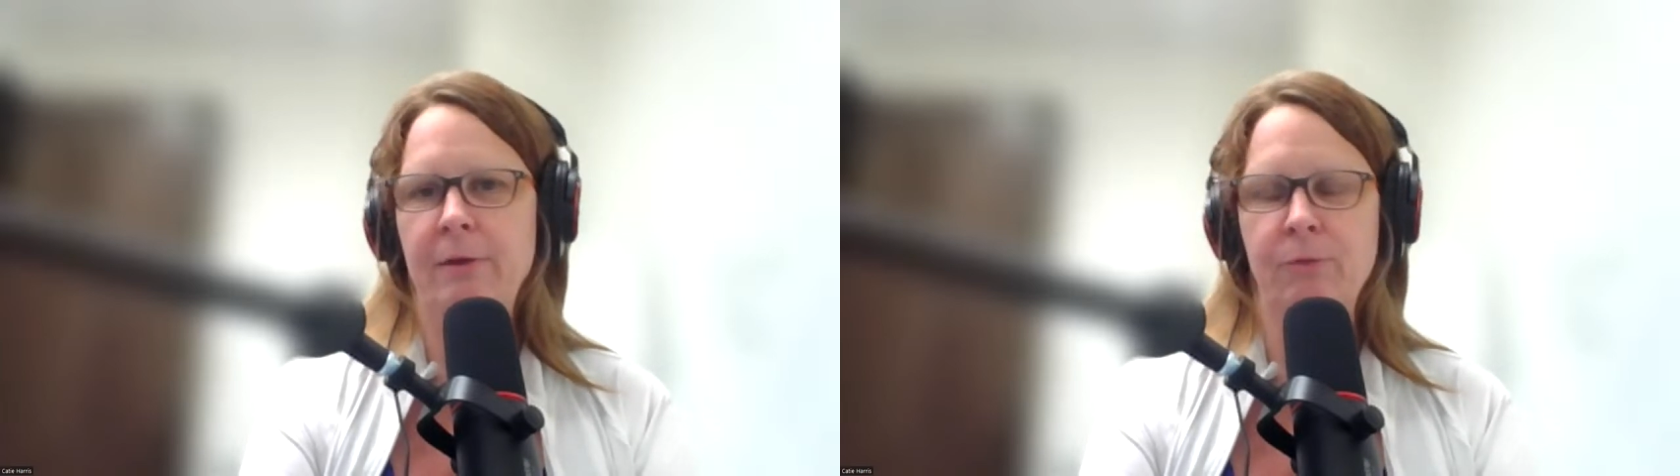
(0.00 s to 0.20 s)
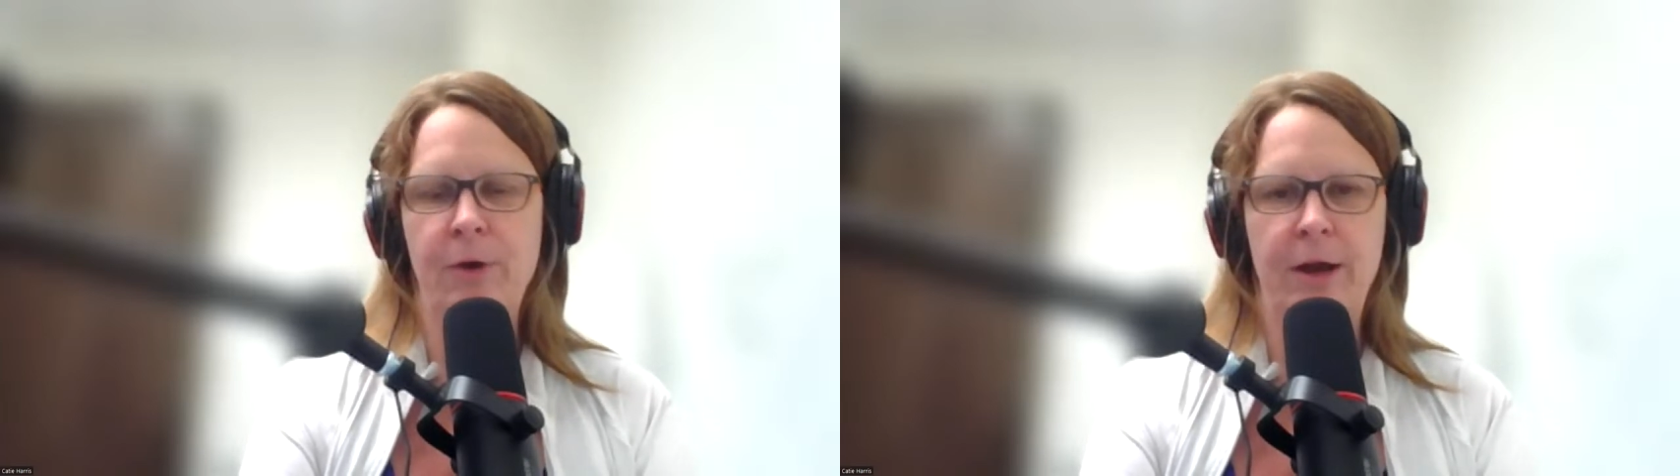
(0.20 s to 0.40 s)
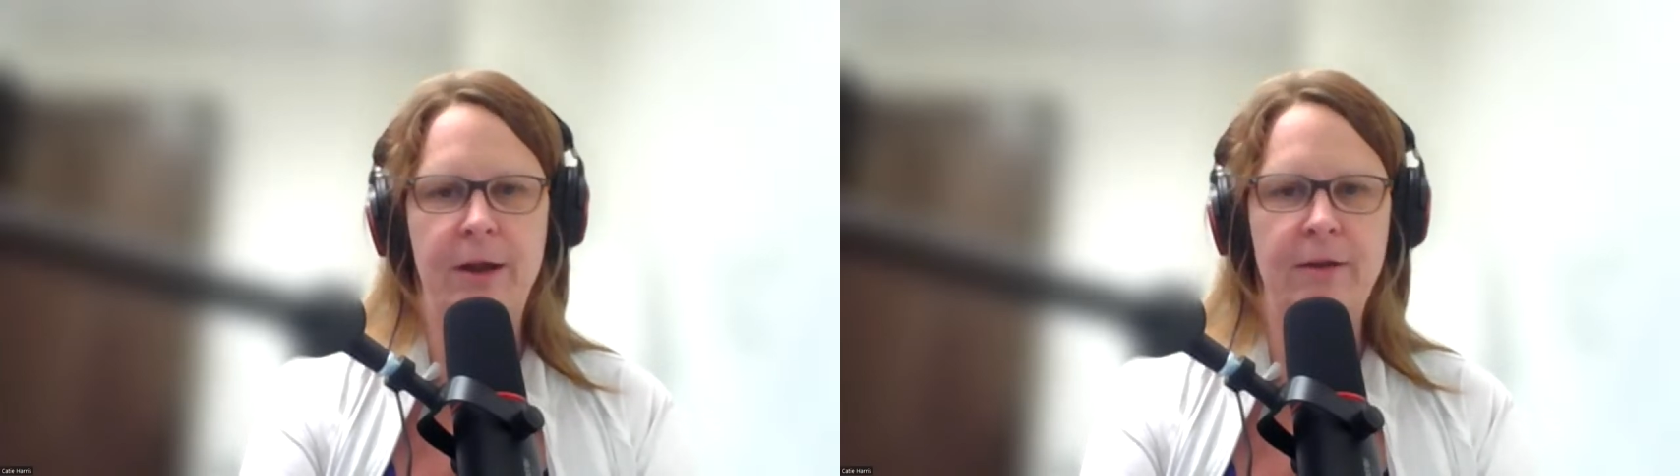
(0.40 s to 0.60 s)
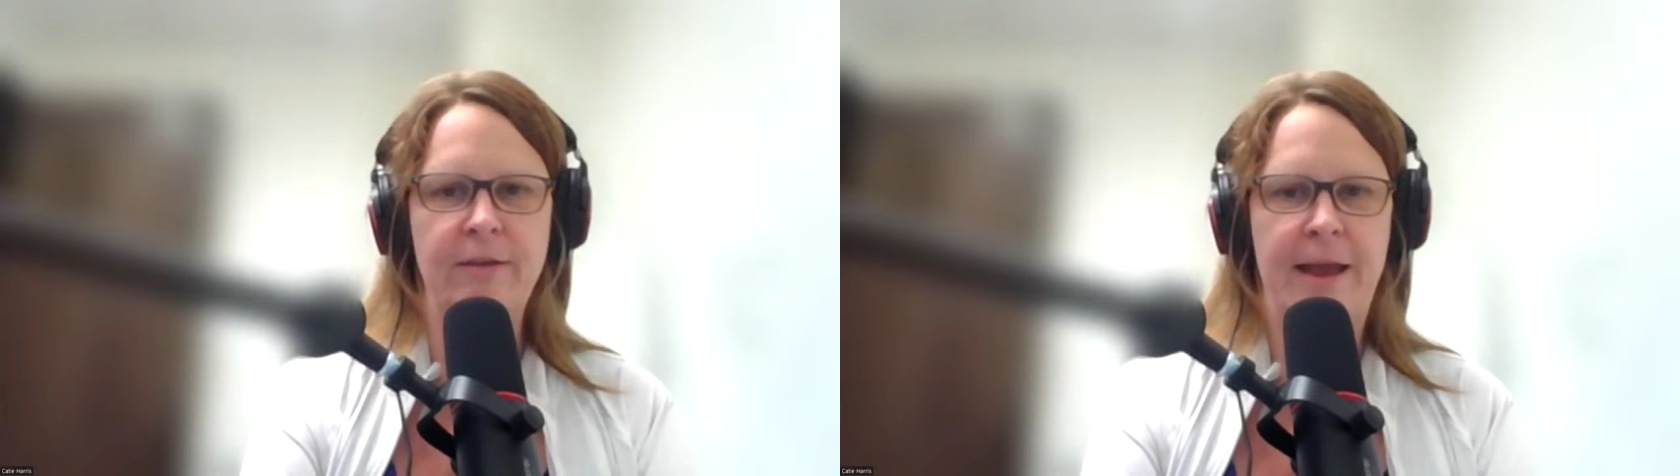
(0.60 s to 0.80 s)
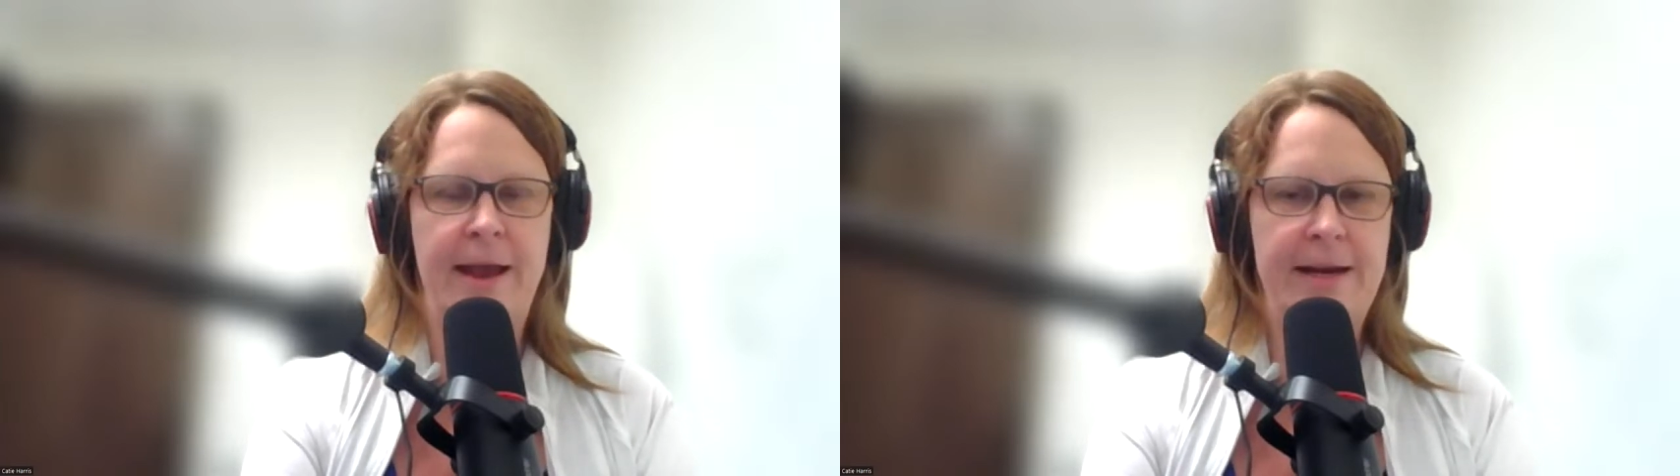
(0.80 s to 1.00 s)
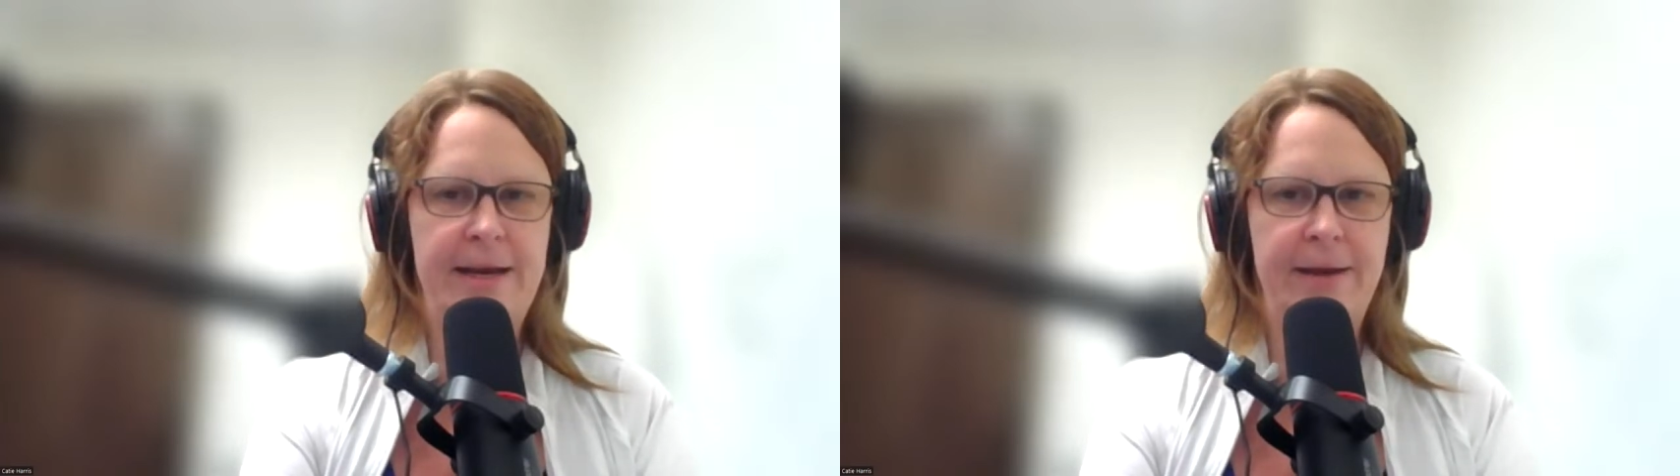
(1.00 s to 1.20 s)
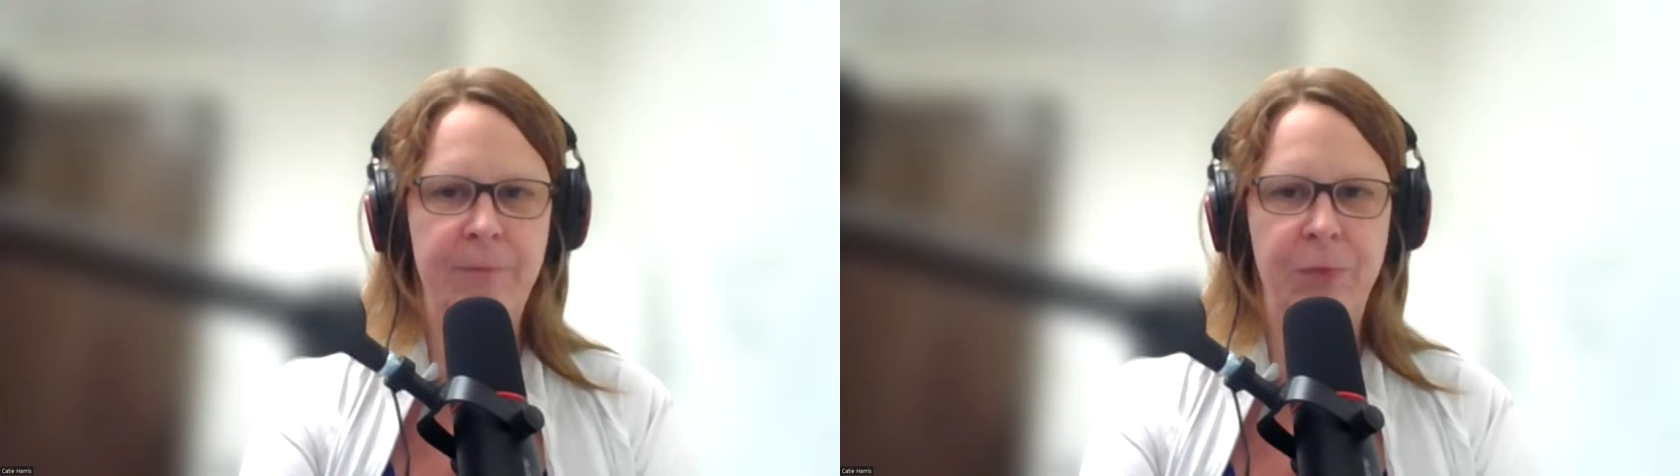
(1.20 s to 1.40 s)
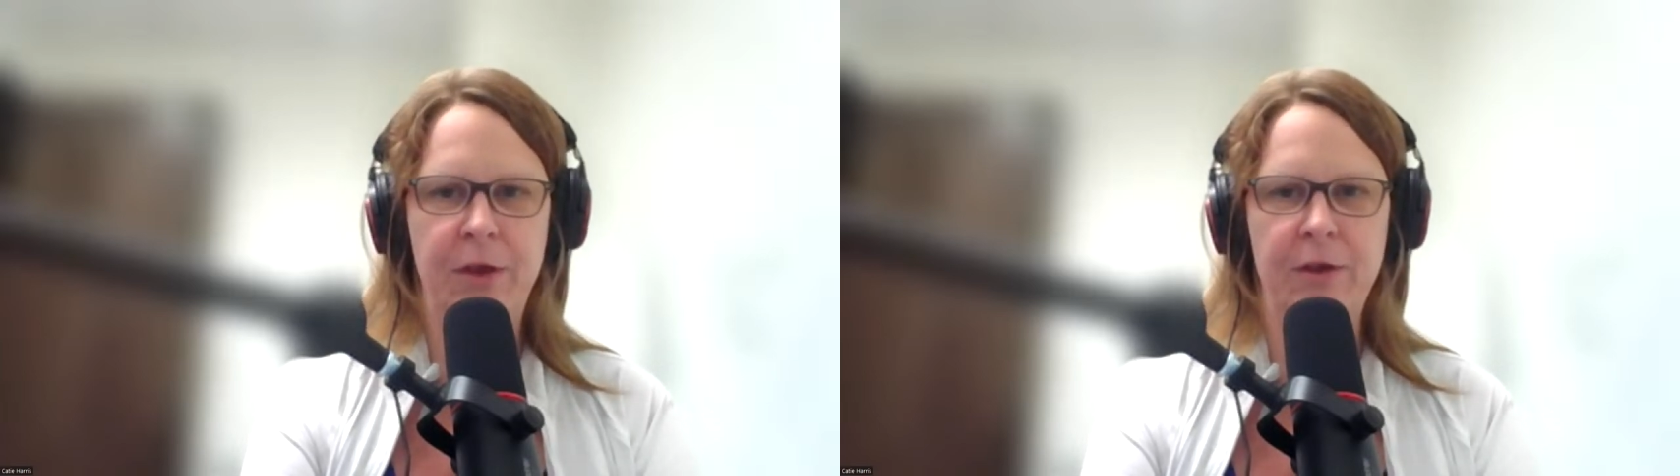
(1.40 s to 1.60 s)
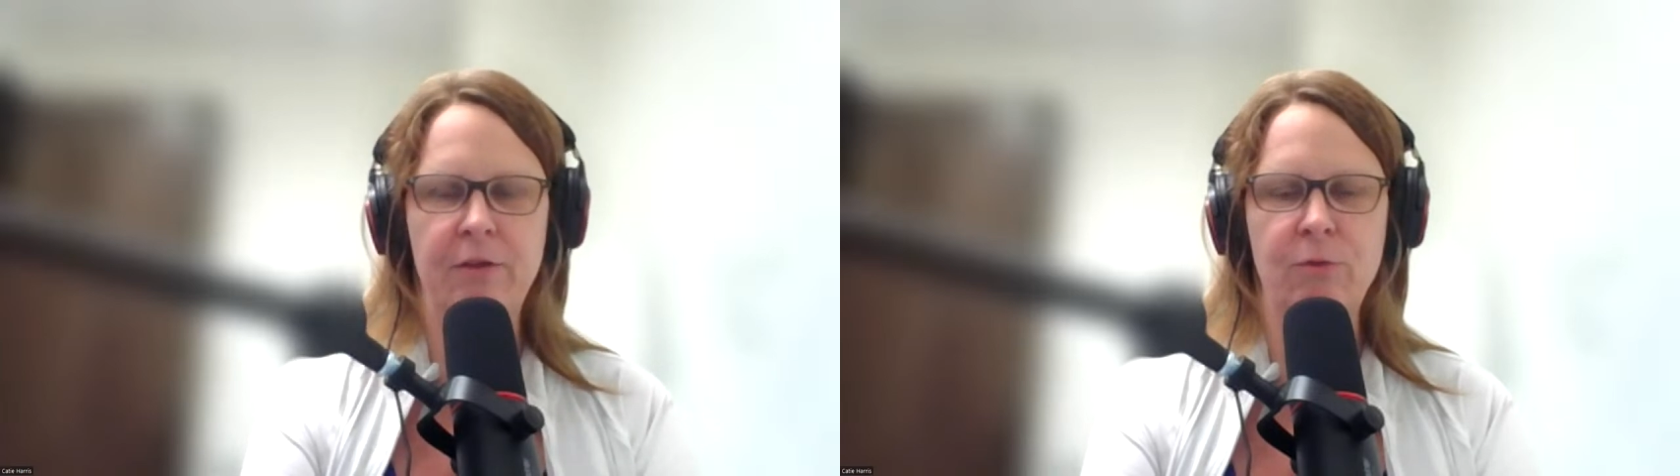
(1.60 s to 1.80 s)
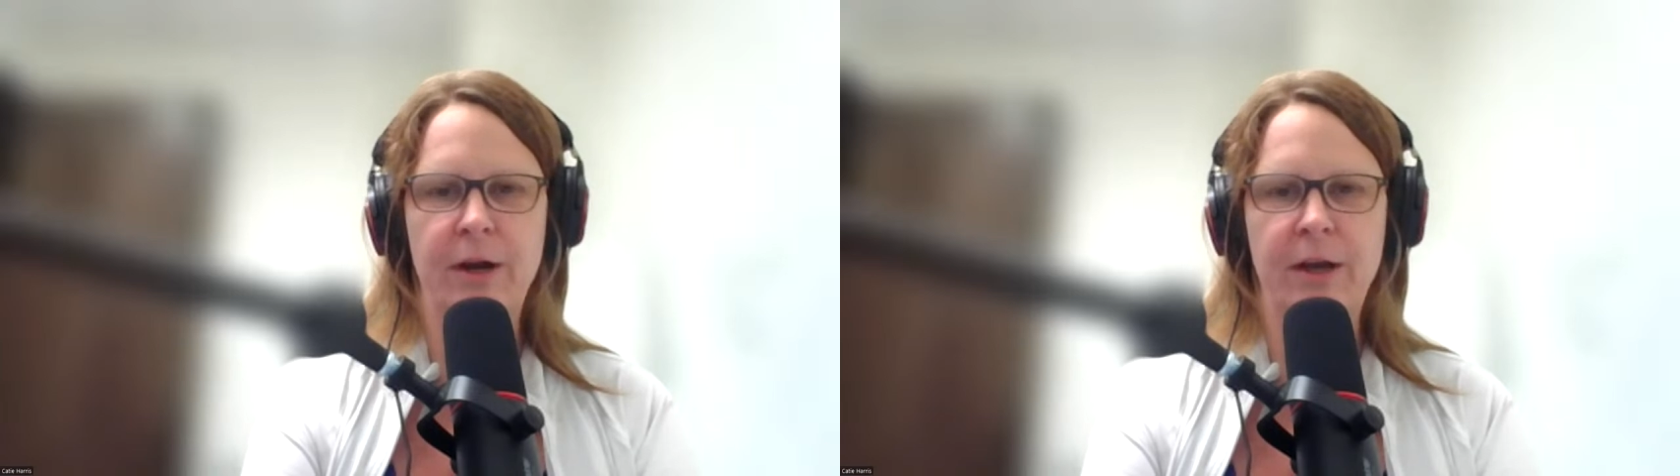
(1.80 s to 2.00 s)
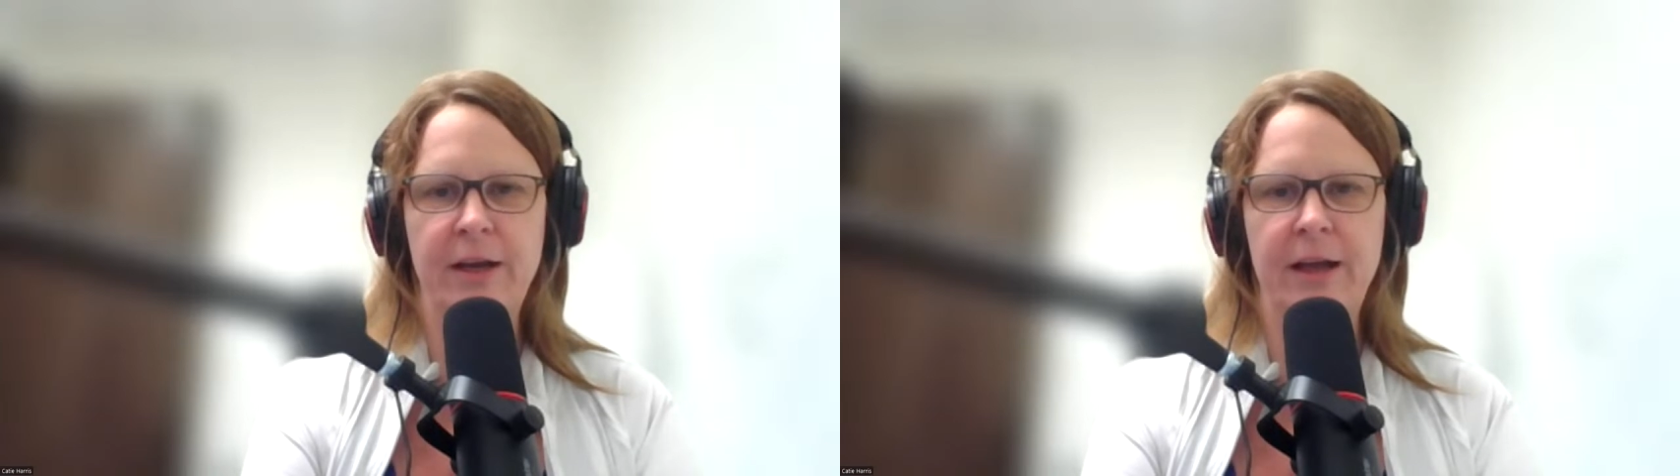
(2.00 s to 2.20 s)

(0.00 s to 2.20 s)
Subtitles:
friend Katie is running